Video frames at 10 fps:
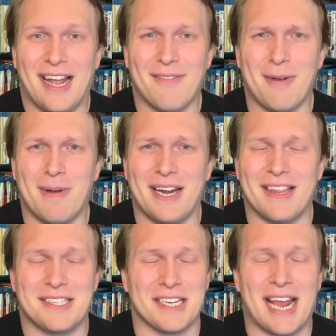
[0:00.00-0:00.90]
Everybody
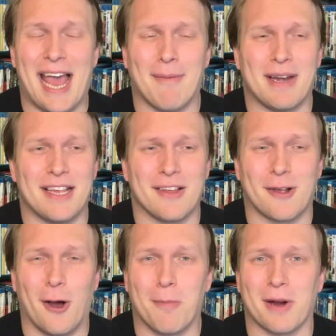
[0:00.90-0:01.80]
that's inhabiting the
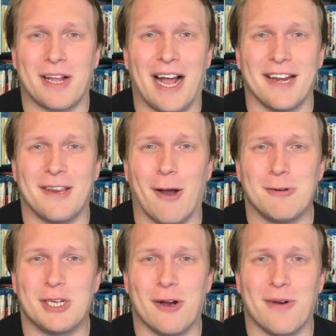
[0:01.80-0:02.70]
Cobra Kai
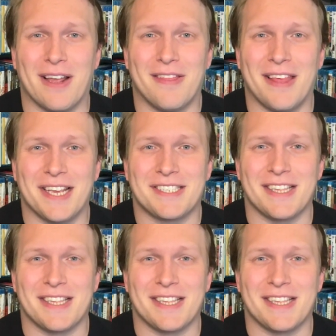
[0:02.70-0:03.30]
dojo in this,